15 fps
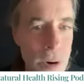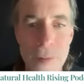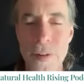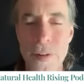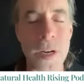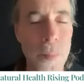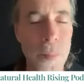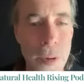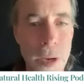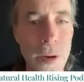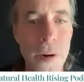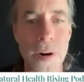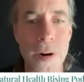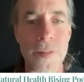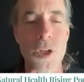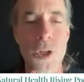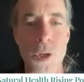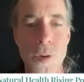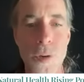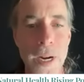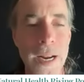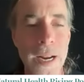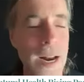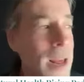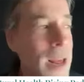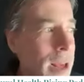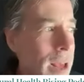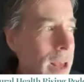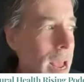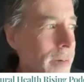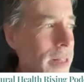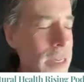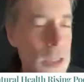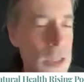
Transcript: every computer, every screen, everything.